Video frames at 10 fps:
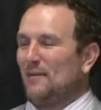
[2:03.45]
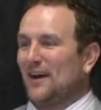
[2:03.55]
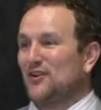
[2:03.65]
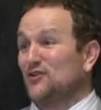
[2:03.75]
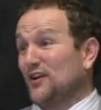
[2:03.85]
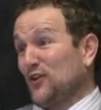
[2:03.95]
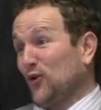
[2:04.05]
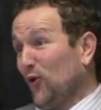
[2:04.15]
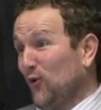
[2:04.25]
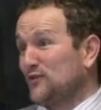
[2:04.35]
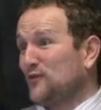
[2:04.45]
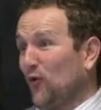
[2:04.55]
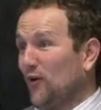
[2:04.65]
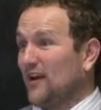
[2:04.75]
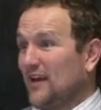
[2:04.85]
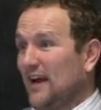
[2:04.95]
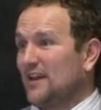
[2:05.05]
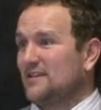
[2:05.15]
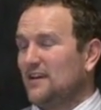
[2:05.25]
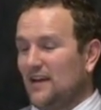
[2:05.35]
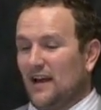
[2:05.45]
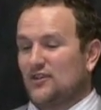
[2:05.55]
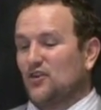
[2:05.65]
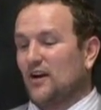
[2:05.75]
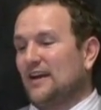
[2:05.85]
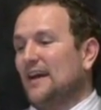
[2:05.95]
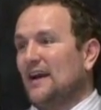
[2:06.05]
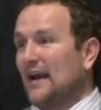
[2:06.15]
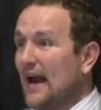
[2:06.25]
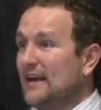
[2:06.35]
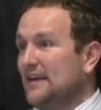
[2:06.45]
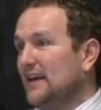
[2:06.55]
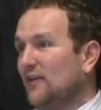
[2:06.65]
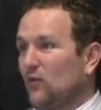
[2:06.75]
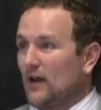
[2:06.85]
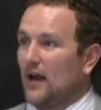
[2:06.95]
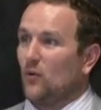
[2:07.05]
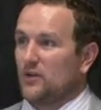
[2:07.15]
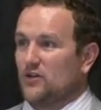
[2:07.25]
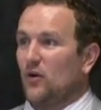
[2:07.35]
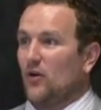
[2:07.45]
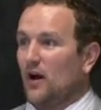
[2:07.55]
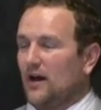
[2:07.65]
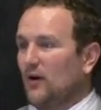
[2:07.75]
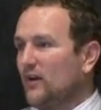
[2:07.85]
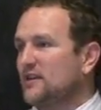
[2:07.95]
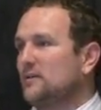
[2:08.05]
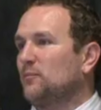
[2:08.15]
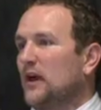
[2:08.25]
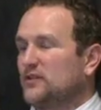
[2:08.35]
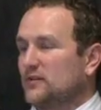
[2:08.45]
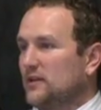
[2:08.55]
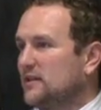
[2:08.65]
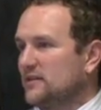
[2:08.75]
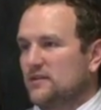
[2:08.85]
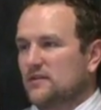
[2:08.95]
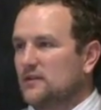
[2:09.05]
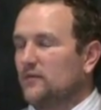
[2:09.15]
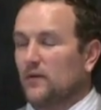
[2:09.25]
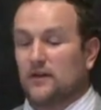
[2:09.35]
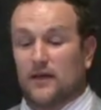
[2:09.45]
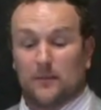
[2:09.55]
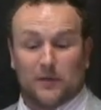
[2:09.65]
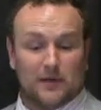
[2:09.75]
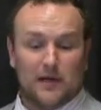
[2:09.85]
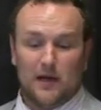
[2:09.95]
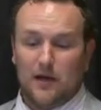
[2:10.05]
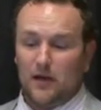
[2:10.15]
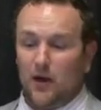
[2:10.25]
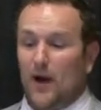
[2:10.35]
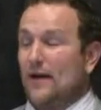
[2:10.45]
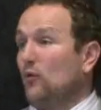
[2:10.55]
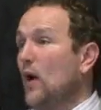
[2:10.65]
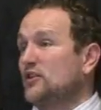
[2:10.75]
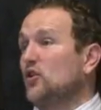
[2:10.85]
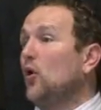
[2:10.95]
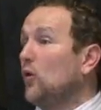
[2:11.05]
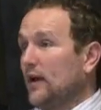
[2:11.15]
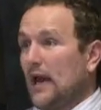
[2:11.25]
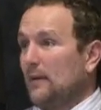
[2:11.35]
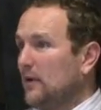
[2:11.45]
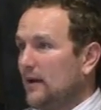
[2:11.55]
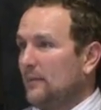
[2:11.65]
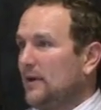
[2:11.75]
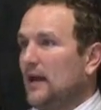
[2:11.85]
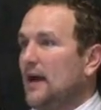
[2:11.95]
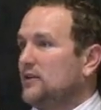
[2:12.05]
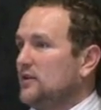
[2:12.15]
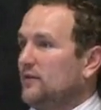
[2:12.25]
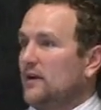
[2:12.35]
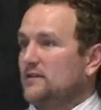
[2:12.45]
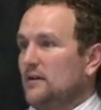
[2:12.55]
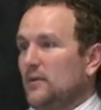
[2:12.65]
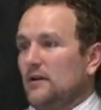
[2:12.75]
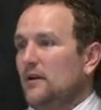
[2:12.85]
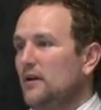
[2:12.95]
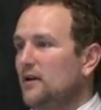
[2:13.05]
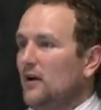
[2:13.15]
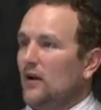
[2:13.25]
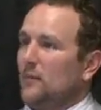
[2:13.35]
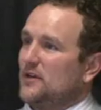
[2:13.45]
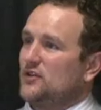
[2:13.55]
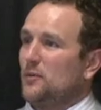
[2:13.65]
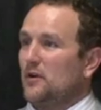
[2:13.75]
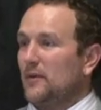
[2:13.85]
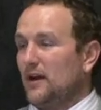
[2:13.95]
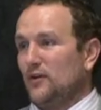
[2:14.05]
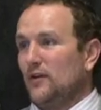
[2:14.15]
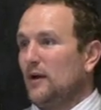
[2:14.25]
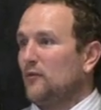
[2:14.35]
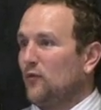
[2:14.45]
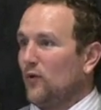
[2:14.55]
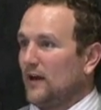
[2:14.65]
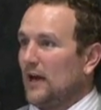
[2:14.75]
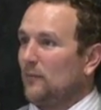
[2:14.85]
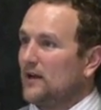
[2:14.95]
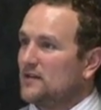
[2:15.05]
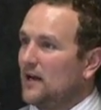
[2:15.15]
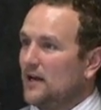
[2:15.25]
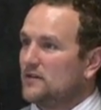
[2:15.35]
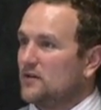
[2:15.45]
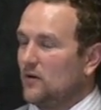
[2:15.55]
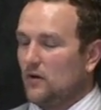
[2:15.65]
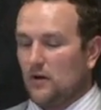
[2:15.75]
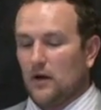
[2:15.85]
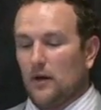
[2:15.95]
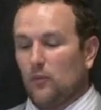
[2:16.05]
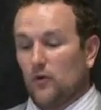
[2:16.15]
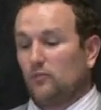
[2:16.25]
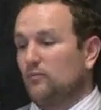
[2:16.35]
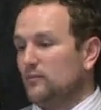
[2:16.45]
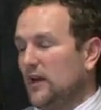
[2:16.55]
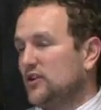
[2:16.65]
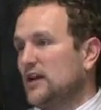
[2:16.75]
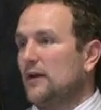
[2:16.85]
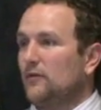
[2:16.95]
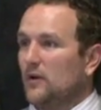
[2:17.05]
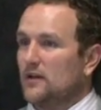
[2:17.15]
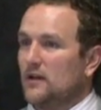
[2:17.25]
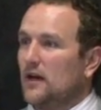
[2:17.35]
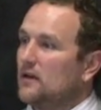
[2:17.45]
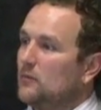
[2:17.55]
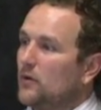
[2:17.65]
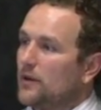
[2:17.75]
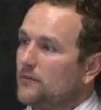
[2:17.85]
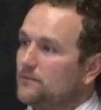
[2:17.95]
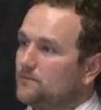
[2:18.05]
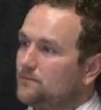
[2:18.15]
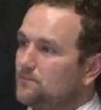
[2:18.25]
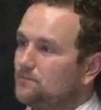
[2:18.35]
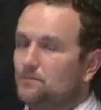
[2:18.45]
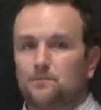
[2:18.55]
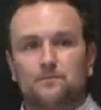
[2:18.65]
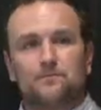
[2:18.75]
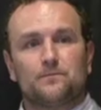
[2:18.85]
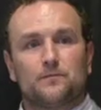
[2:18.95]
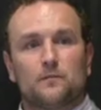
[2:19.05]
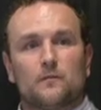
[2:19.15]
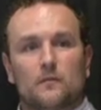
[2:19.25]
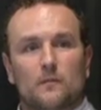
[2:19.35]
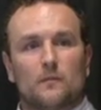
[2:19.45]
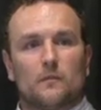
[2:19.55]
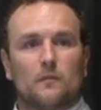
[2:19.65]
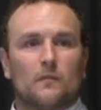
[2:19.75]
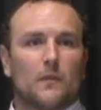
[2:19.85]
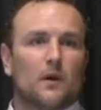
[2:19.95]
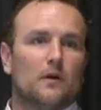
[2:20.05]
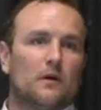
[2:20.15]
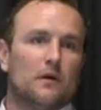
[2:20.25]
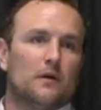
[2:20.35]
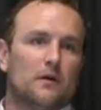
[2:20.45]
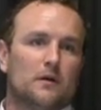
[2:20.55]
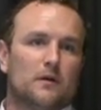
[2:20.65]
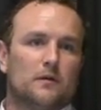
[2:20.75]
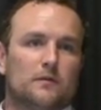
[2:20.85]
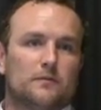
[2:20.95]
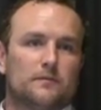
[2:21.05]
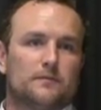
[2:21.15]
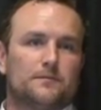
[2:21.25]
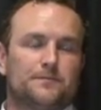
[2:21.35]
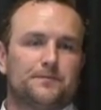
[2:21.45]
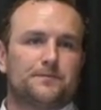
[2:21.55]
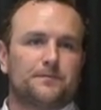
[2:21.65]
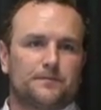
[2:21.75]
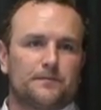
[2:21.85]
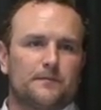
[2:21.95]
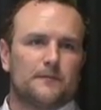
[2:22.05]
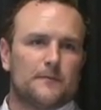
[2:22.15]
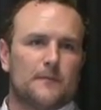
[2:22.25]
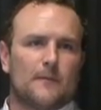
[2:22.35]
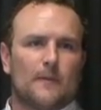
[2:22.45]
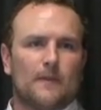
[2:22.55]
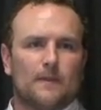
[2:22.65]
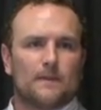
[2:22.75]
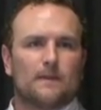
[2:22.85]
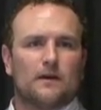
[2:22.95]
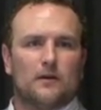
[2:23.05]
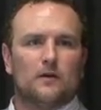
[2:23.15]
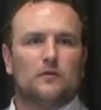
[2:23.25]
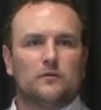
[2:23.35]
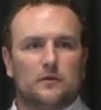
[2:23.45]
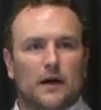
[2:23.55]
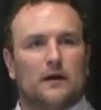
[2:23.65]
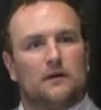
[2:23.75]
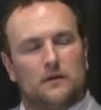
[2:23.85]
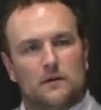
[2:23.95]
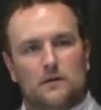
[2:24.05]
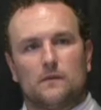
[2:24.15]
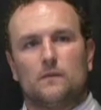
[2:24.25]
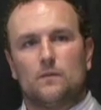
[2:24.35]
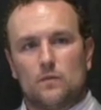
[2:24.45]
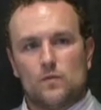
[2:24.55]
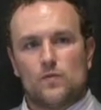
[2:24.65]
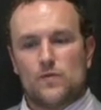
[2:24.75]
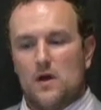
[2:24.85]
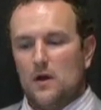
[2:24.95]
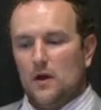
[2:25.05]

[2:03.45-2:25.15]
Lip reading: I can just look at the goals for and against and start getting an idea of kind of what's going on. I'll read some press releases and stuff like that. But, you know, I haven't watched a whole game. I'd be lying to you if I said, but, you know, that'd be stupid of me to do that before a game like tonight. So me and Shafi will get to that in the morning. How has this team reacted to seeing a team for the first time, just when you've met teams for the first time throughout the regular season?